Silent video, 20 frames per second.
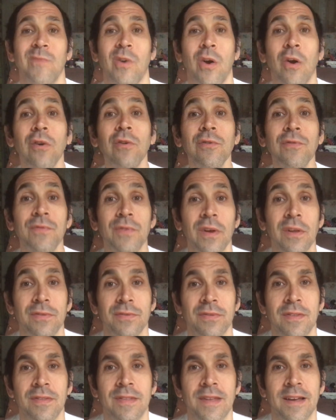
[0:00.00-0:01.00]

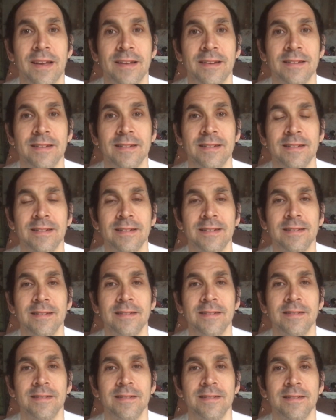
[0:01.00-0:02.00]
heartfelt than that.
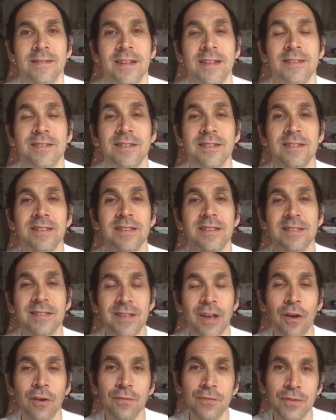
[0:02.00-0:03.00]
That's just a
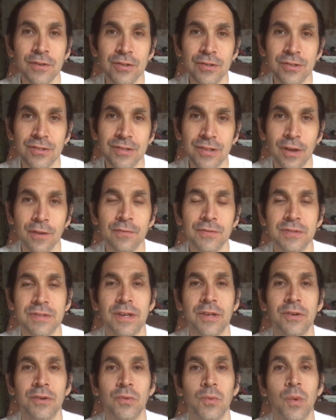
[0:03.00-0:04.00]
selfish, self
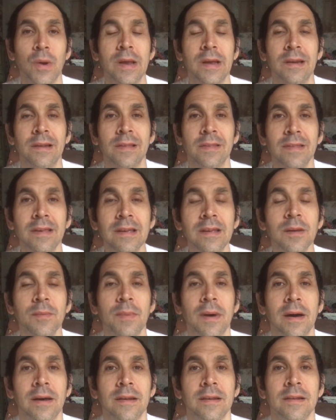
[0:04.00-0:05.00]
centered way to think
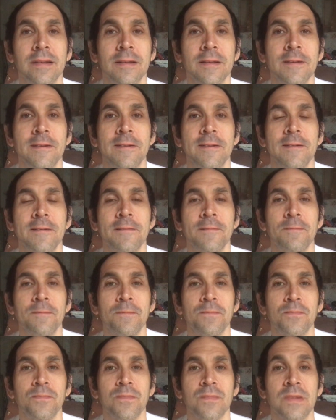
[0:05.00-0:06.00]
about it.
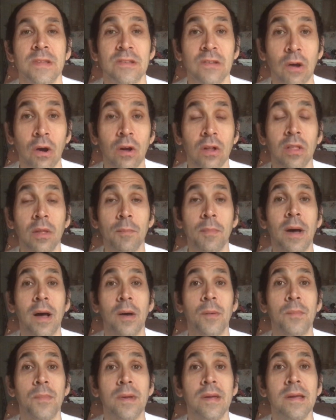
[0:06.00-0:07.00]
It's all
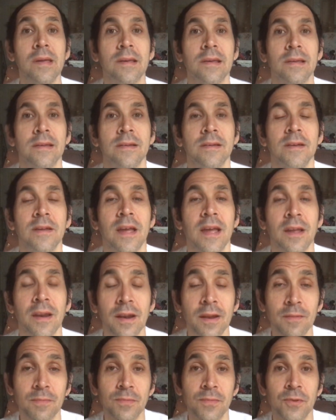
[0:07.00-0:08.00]
about me.
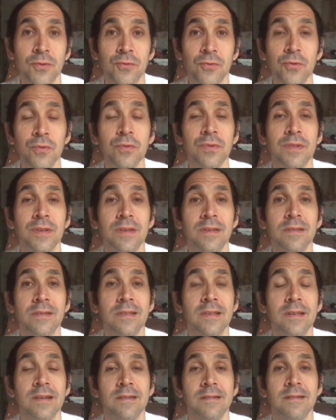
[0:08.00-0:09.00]
And the truth
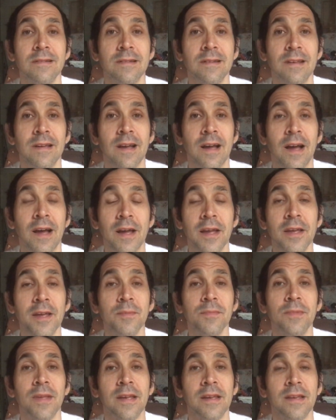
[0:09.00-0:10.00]
is that I
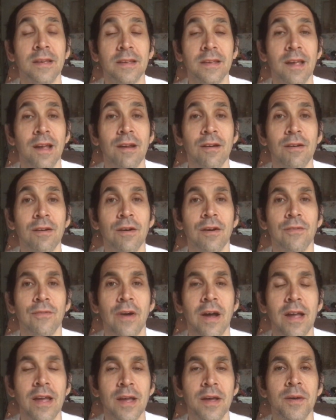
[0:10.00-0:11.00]
am taken care
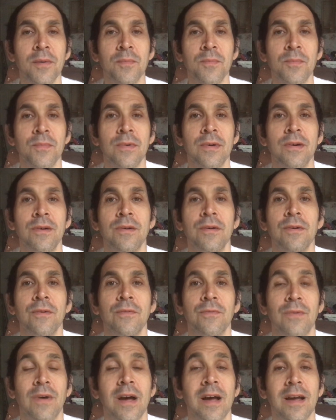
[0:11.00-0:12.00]
of, I am
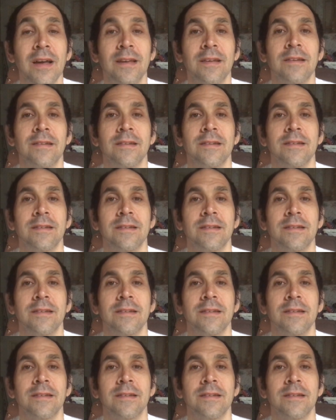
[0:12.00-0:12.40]
fine.